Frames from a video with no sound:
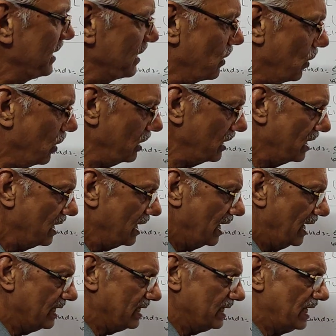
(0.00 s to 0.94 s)
been got,
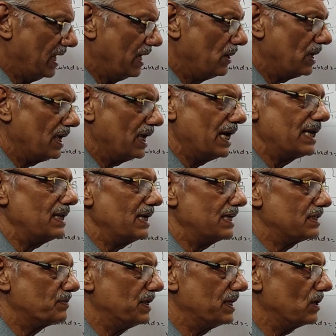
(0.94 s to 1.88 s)
and an
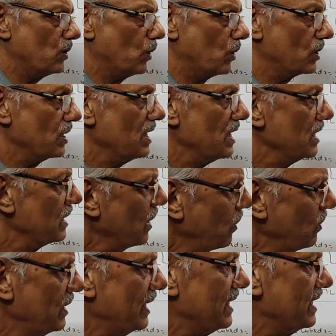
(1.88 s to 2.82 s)
has been got.
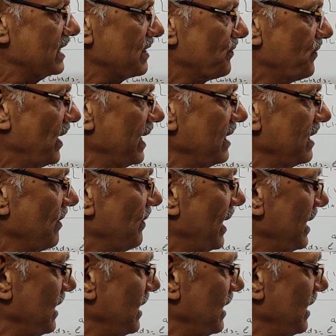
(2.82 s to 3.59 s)
Now let us find the